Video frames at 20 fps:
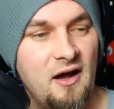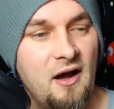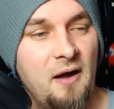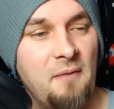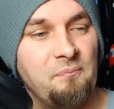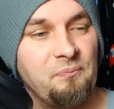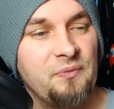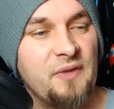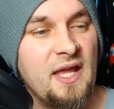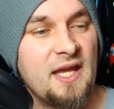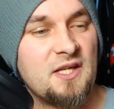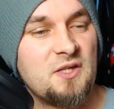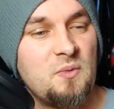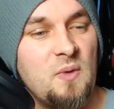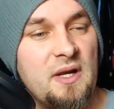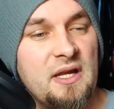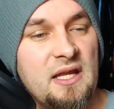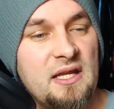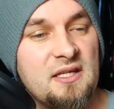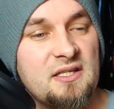Um, next
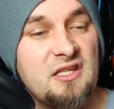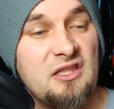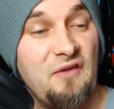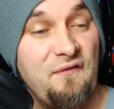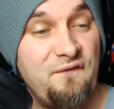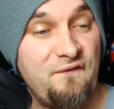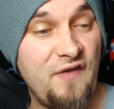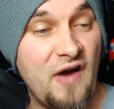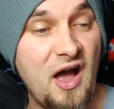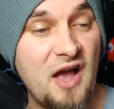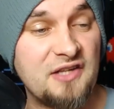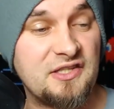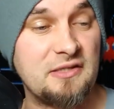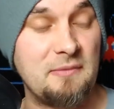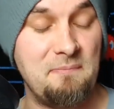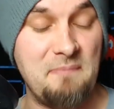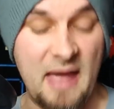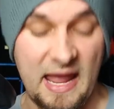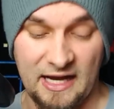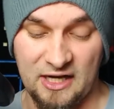one is the
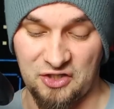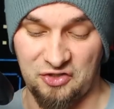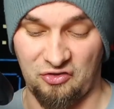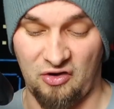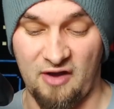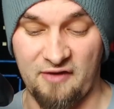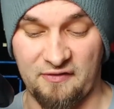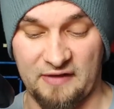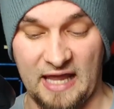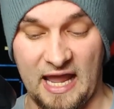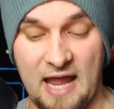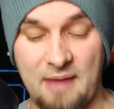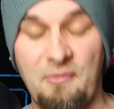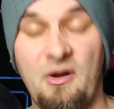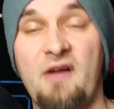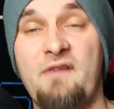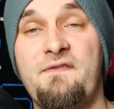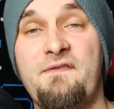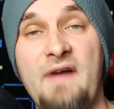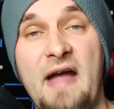first Mega Drive
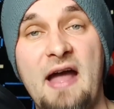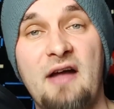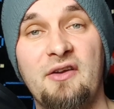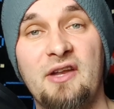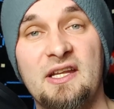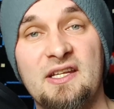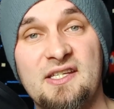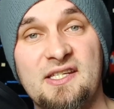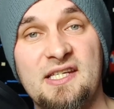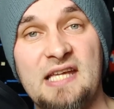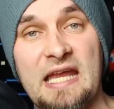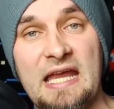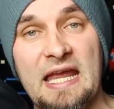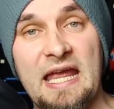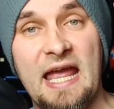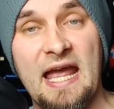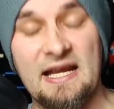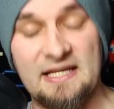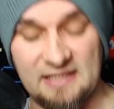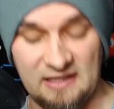game I found in
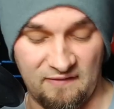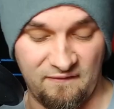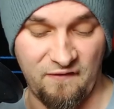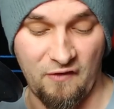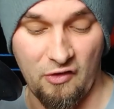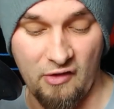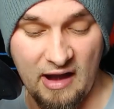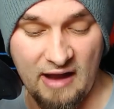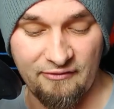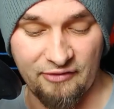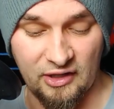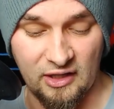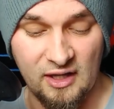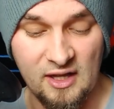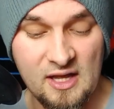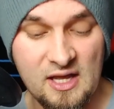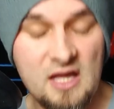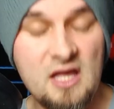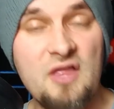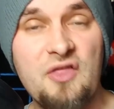CEX in forever
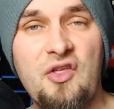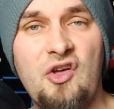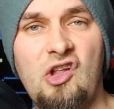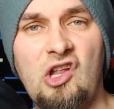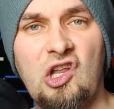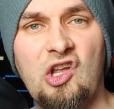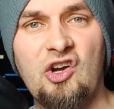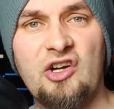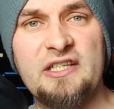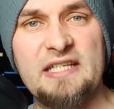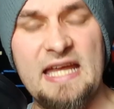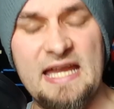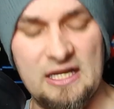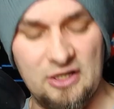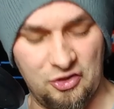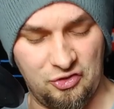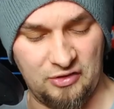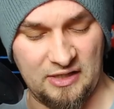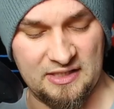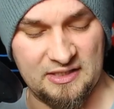that looked
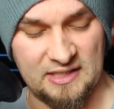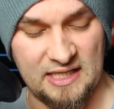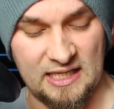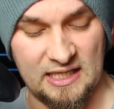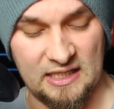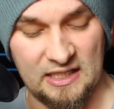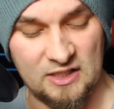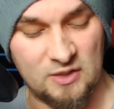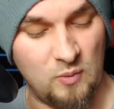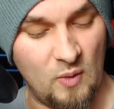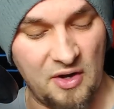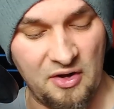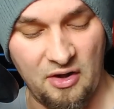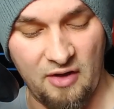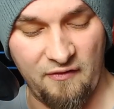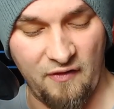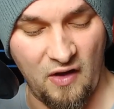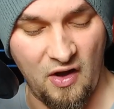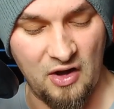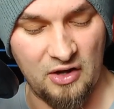interesting, and it's one
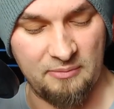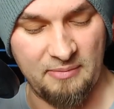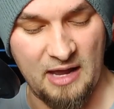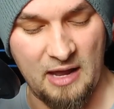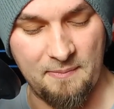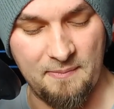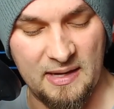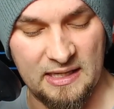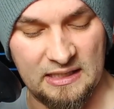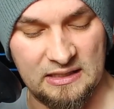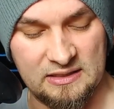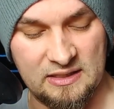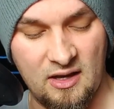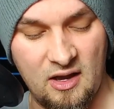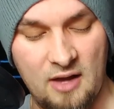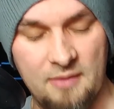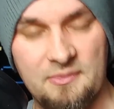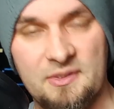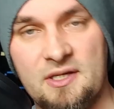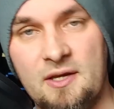I've heard about many
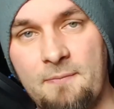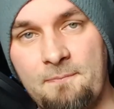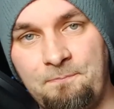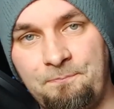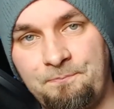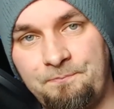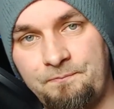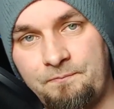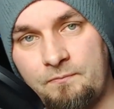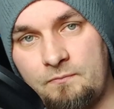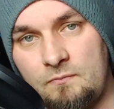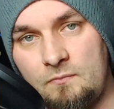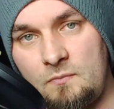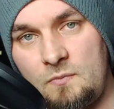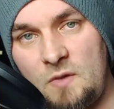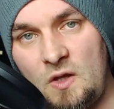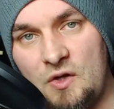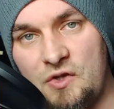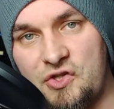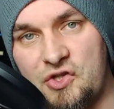times.
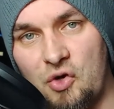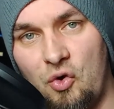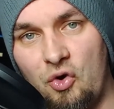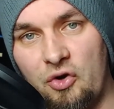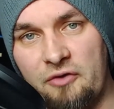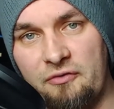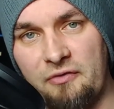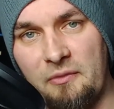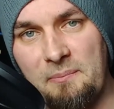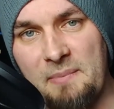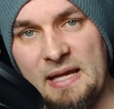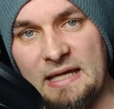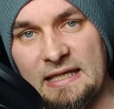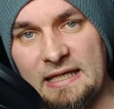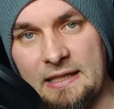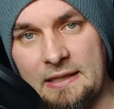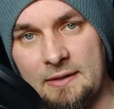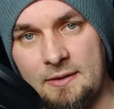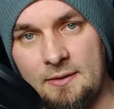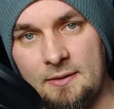Sword of
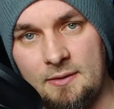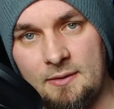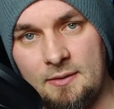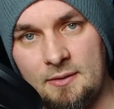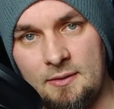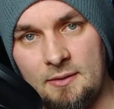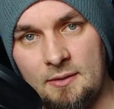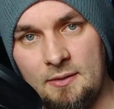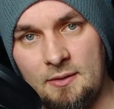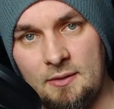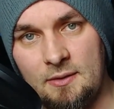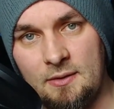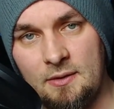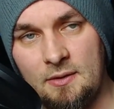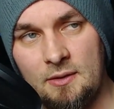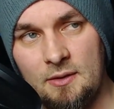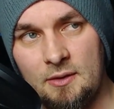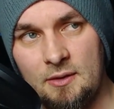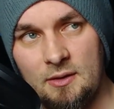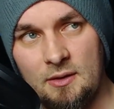Vermilion
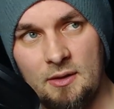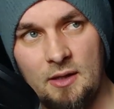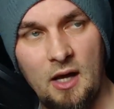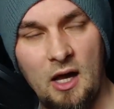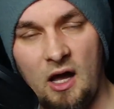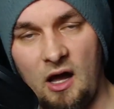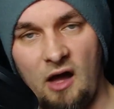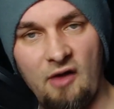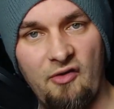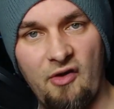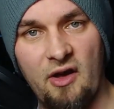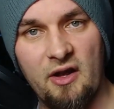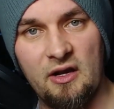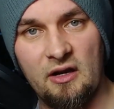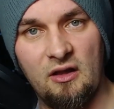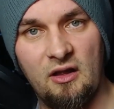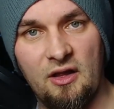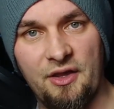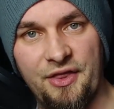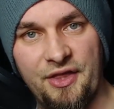I've heard
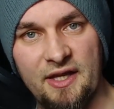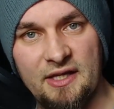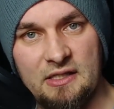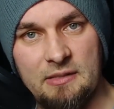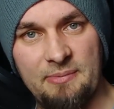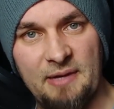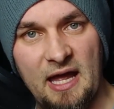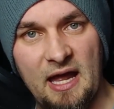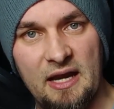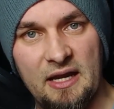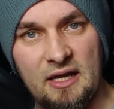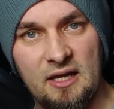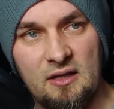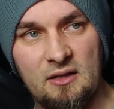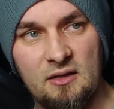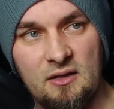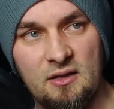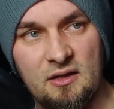a lot of things about it.